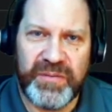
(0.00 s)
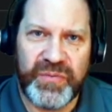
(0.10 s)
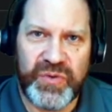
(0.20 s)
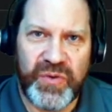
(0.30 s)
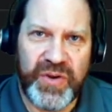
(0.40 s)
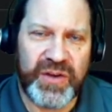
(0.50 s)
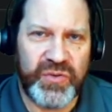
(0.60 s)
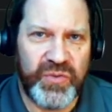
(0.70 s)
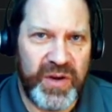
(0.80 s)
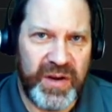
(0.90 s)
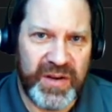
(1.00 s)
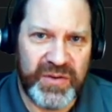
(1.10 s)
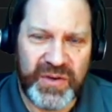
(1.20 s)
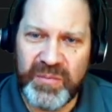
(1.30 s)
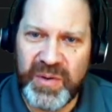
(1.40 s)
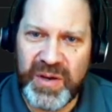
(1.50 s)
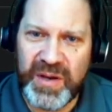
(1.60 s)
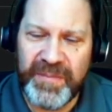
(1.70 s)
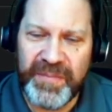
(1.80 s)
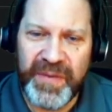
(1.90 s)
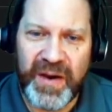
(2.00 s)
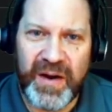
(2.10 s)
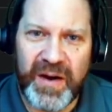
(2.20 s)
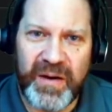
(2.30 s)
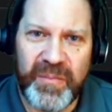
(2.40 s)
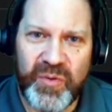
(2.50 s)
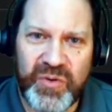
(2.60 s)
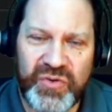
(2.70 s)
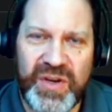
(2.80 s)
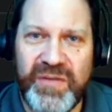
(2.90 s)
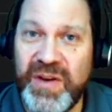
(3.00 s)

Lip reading: So the next screen is going to be receiving